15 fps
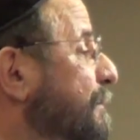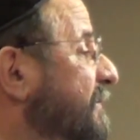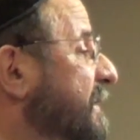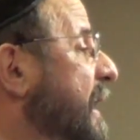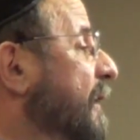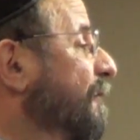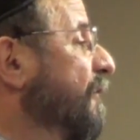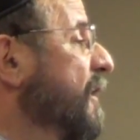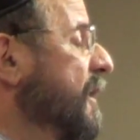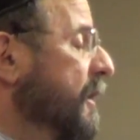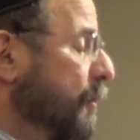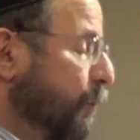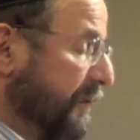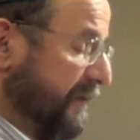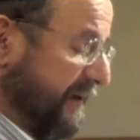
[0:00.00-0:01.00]
himself
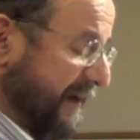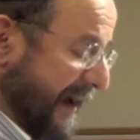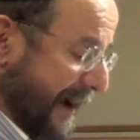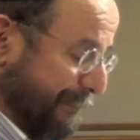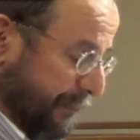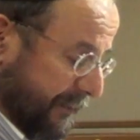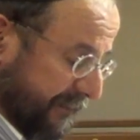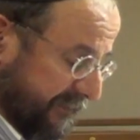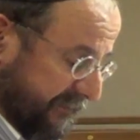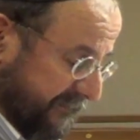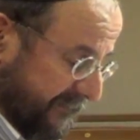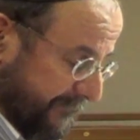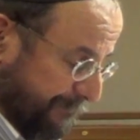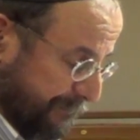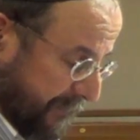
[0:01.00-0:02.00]
was a
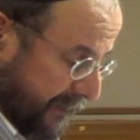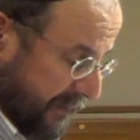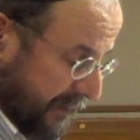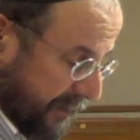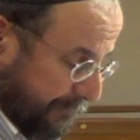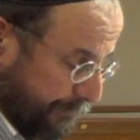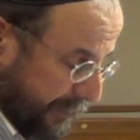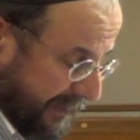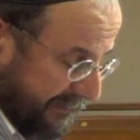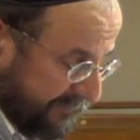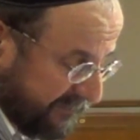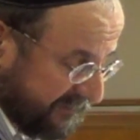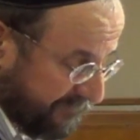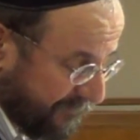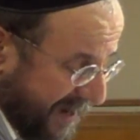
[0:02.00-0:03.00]
Kabbalist. But in
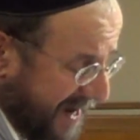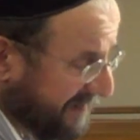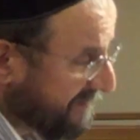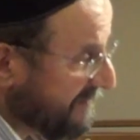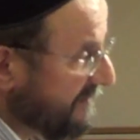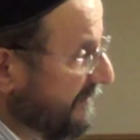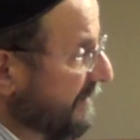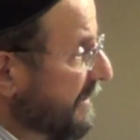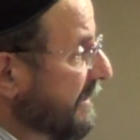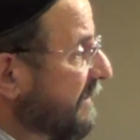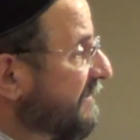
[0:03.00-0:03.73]
Tzfat, it